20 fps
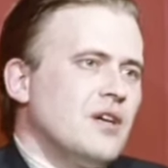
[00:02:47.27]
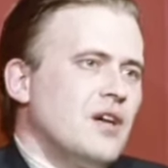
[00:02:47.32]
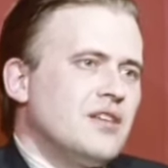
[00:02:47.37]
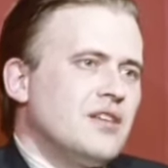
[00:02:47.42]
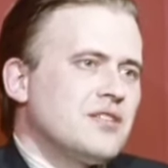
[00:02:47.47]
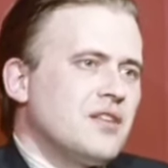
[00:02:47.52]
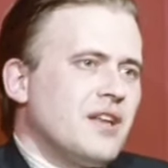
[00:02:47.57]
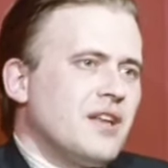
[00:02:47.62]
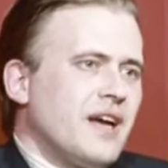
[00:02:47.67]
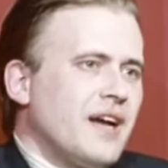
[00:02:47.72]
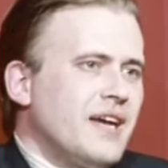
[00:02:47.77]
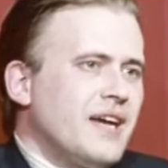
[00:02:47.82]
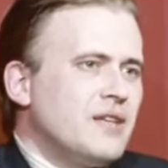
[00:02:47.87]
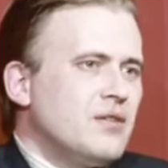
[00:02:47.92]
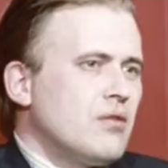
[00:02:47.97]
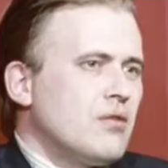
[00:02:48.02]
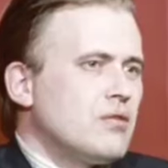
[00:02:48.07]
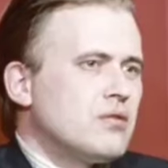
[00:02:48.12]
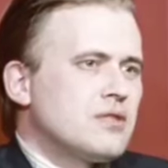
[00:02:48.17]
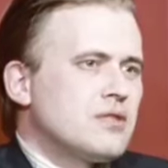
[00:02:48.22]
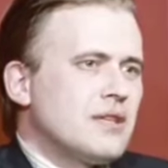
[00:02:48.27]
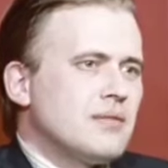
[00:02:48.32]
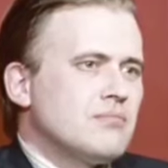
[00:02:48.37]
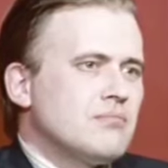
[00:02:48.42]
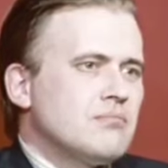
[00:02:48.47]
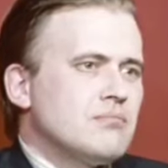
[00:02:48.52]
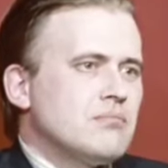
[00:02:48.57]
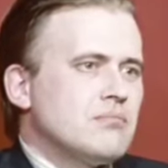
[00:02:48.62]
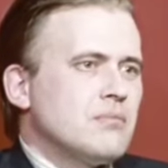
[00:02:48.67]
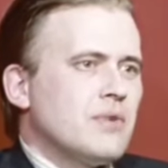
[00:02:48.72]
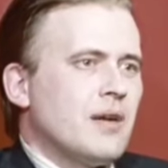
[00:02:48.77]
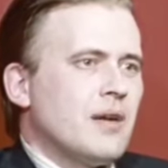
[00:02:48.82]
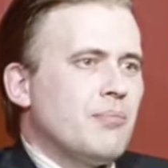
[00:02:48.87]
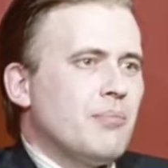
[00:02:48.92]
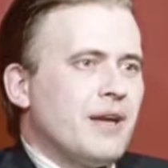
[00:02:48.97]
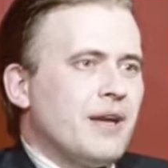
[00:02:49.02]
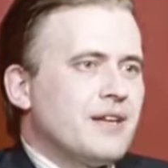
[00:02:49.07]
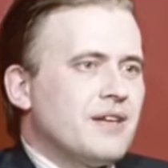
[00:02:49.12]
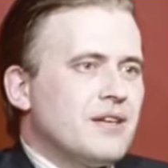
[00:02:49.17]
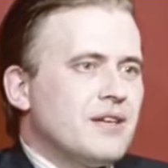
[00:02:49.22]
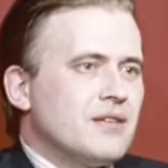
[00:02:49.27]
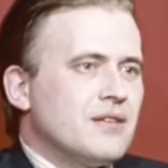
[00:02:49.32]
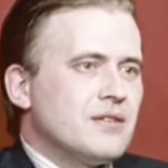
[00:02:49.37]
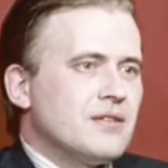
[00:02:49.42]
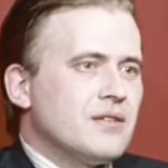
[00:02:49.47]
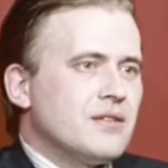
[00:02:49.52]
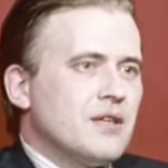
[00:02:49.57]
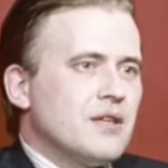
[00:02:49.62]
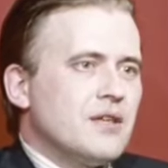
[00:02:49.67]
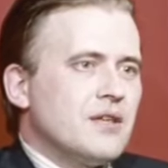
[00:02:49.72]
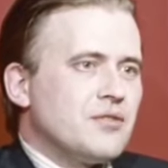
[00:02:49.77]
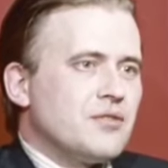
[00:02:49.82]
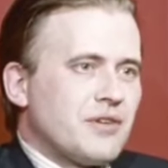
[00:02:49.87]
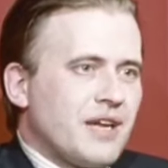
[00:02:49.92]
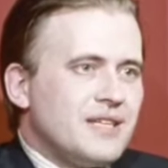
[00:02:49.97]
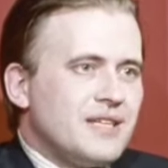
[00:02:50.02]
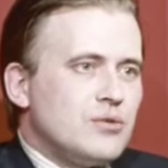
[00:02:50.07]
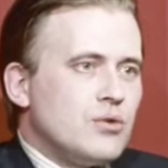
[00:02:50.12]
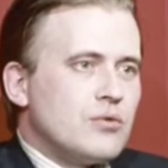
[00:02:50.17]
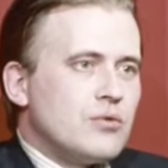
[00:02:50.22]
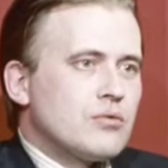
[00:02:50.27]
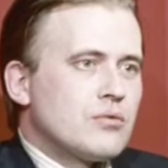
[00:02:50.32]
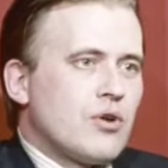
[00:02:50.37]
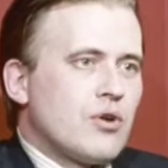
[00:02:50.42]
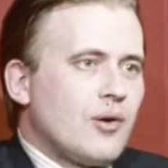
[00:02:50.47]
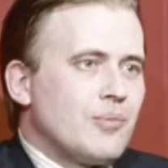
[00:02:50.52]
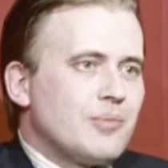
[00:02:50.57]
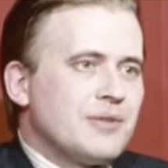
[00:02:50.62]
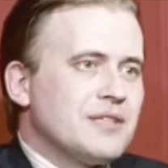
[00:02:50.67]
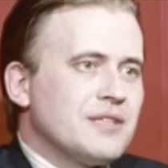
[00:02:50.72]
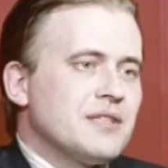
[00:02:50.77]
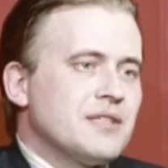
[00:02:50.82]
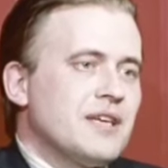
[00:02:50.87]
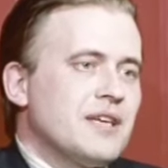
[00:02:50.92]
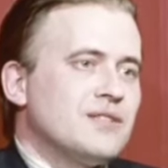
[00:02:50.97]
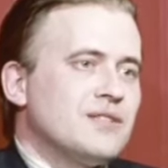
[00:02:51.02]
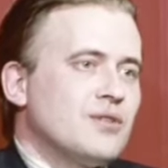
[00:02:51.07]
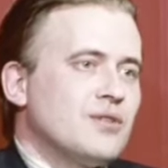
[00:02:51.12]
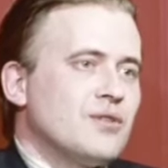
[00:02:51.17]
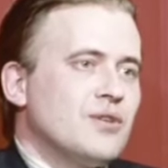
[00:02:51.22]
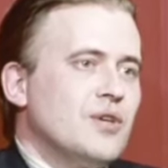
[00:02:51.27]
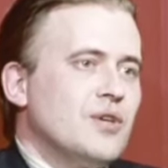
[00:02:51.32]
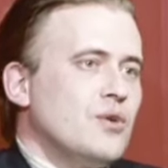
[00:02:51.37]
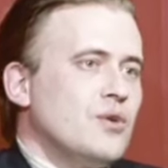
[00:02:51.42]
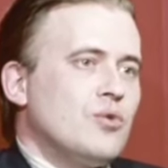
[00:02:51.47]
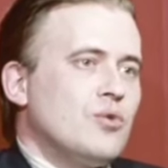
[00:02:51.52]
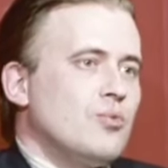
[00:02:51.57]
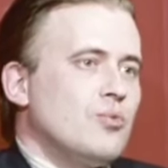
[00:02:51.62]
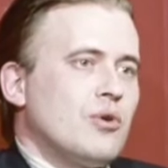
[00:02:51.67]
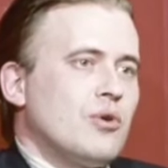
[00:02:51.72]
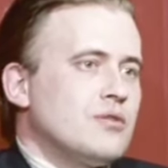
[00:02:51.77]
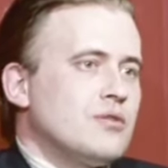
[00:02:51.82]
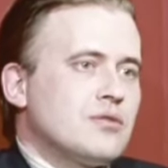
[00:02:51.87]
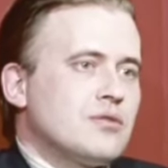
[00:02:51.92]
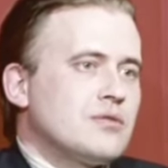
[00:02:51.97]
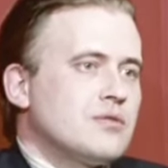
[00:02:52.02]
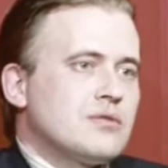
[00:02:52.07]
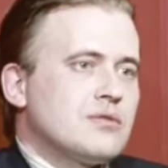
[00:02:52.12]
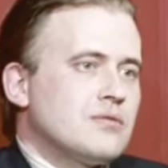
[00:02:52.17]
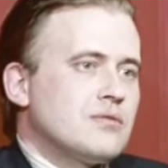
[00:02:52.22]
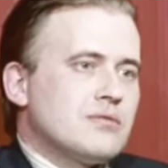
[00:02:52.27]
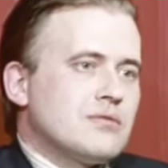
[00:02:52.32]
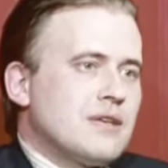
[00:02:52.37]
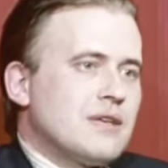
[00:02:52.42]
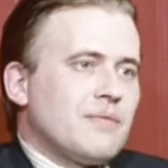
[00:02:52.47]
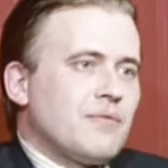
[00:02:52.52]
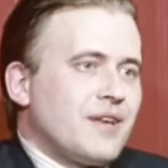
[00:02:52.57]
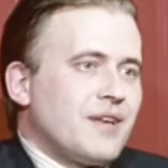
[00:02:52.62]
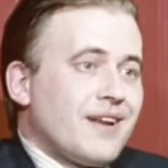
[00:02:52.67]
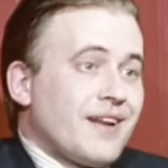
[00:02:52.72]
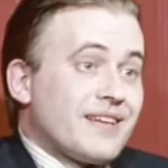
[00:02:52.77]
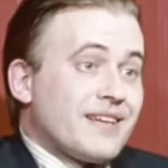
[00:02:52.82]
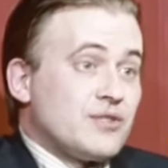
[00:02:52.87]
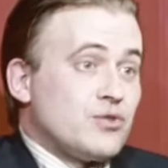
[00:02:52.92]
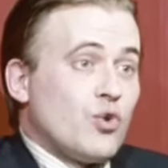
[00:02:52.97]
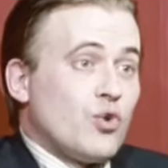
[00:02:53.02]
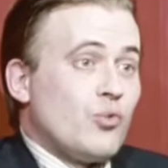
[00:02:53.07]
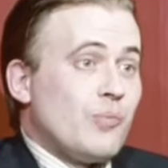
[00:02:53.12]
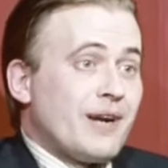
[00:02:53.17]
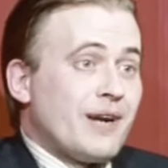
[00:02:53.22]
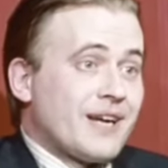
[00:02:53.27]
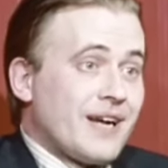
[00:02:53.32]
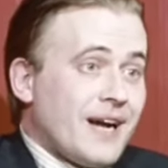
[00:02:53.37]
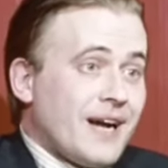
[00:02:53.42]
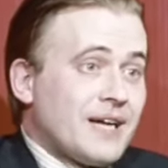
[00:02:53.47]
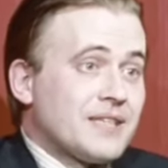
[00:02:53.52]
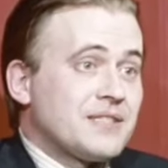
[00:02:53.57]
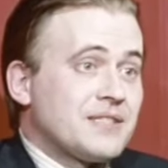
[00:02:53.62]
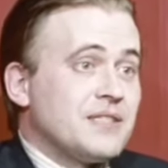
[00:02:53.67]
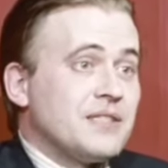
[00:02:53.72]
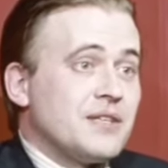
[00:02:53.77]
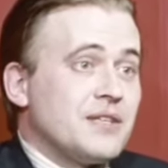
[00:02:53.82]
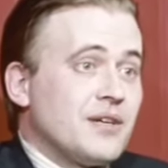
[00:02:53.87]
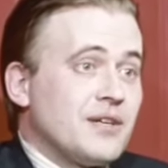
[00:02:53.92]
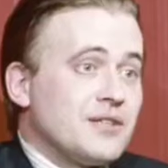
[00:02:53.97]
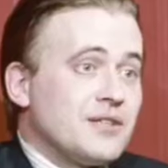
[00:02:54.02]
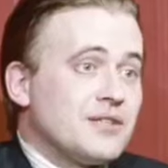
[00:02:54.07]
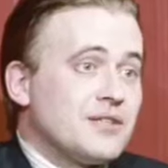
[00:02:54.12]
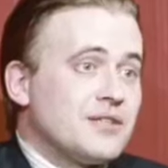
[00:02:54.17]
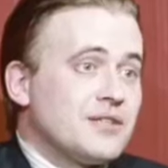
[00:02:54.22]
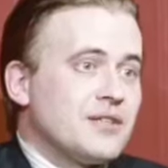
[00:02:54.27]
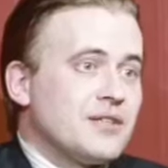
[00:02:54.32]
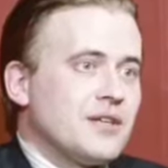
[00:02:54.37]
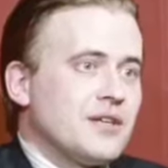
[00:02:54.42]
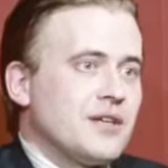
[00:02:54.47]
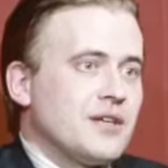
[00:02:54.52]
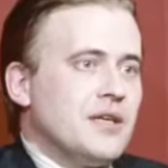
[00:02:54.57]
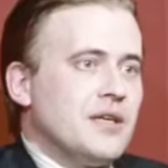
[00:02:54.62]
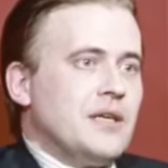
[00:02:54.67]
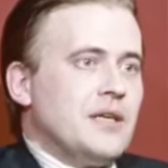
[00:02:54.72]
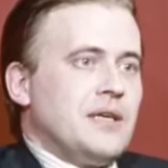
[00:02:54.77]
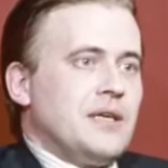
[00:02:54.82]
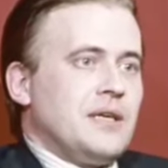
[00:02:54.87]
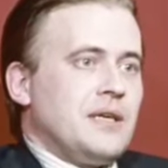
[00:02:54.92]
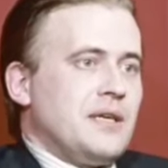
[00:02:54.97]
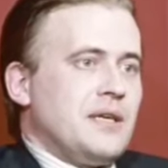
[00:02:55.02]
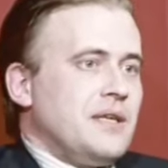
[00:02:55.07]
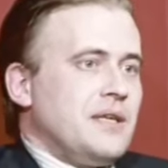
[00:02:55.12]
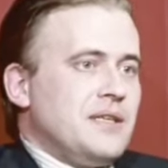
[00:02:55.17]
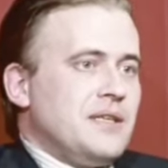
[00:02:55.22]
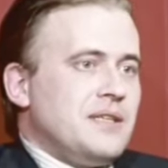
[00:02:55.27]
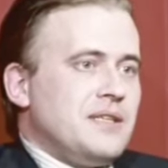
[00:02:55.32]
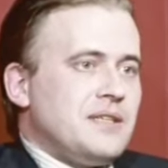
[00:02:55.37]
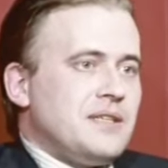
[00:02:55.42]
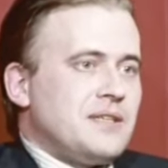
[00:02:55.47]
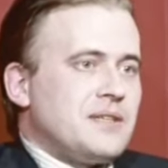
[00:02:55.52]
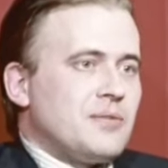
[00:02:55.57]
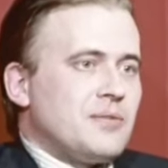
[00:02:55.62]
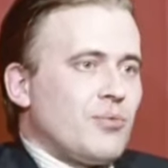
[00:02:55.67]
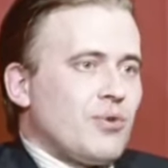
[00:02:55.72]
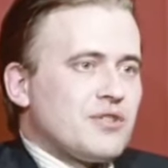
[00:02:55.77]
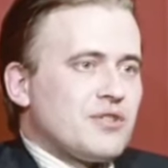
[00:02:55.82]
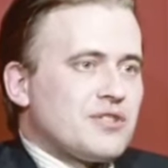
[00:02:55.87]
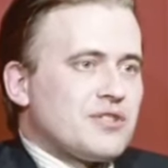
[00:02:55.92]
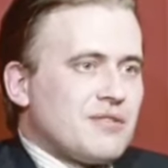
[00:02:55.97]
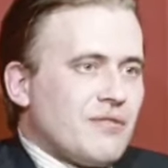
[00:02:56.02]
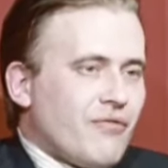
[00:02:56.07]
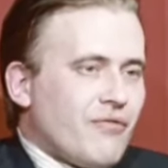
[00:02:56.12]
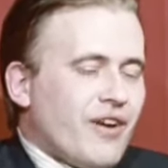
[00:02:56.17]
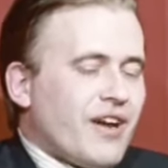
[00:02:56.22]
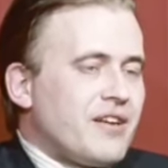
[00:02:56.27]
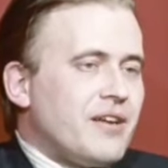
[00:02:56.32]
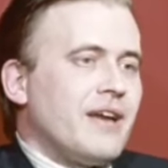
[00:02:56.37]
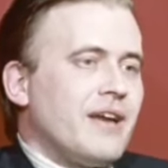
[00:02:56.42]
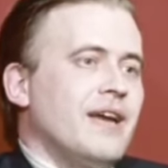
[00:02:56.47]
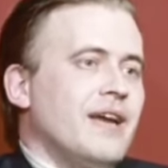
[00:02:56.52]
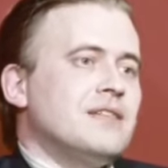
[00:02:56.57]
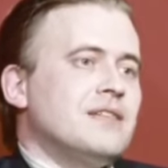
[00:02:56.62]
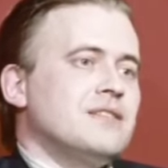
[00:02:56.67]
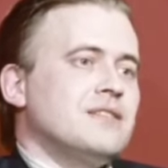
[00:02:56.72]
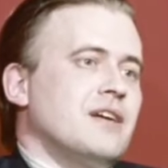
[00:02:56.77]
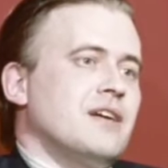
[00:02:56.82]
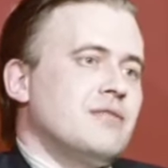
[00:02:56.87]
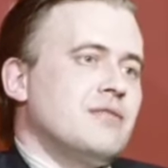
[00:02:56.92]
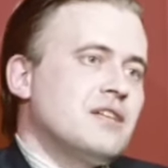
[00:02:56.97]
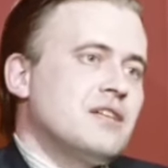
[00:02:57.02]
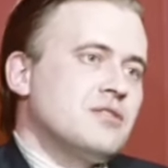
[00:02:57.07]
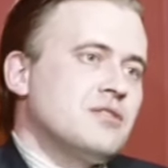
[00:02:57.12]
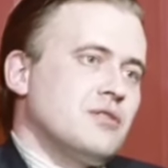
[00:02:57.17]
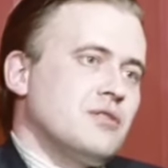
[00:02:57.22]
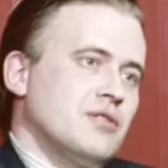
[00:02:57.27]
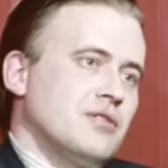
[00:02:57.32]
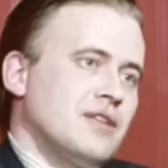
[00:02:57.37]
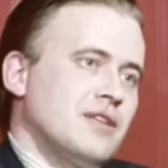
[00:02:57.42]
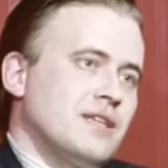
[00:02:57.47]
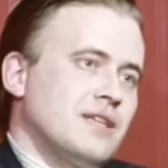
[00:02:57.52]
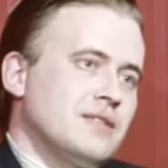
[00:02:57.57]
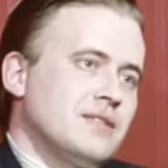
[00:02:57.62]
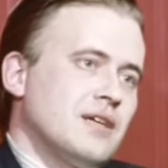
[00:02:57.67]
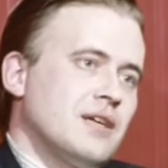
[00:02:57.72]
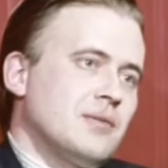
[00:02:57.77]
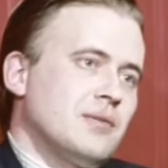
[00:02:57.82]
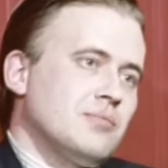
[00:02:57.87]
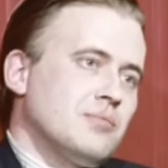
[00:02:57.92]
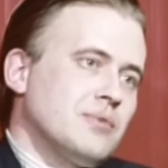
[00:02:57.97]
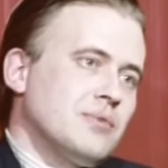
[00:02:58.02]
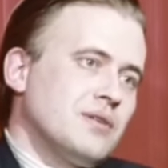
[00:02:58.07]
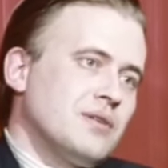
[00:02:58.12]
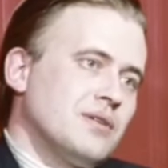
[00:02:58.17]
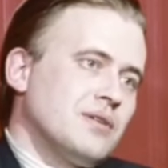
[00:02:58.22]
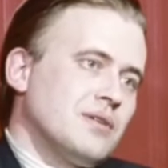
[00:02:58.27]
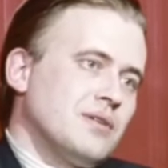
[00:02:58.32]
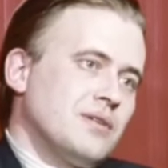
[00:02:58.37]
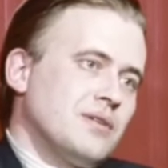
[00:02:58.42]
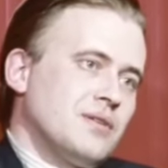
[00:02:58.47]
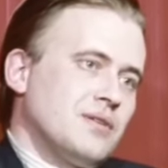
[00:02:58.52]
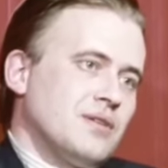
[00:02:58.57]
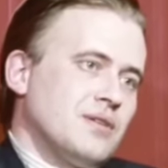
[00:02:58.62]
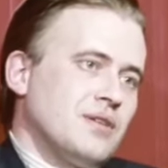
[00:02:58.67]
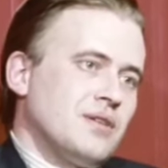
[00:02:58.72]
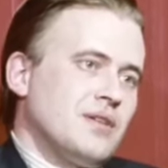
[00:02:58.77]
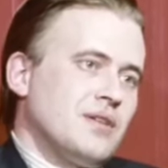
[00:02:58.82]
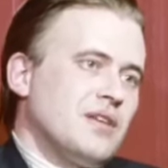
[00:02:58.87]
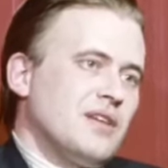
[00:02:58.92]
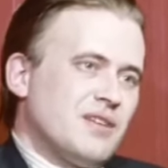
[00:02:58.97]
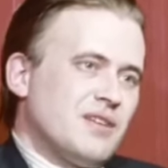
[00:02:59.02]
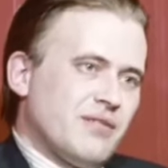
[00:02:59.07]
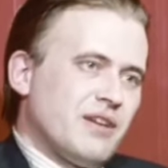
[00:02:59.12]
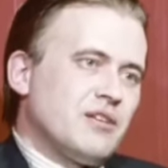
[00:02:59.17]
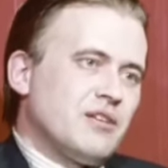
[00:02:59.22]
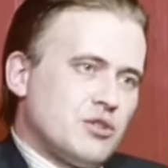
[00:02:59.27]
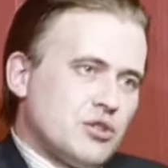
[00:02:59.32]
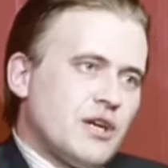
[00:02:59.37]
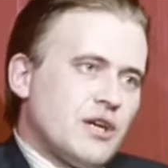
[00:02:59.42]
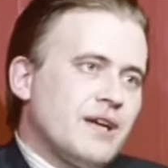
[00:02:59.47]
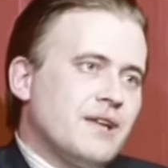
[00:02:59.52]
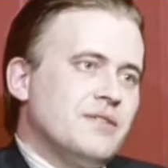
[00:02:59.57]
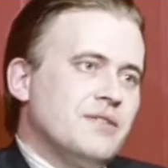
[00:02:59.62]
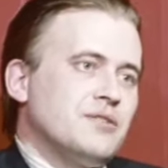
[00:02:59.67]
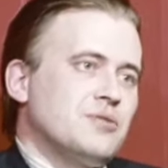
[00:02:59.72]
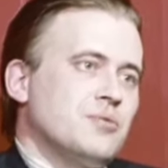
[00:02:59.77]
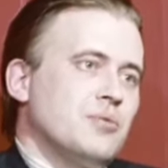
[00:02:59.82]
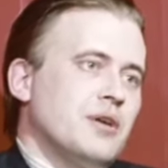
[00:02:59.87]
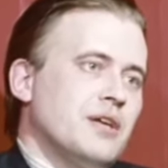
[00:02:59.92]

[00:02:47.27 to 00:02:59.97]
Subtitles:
as an idol some American radio commentator who was something like Joe McCarthy, and he was very anti-Russian at that time, in a very childish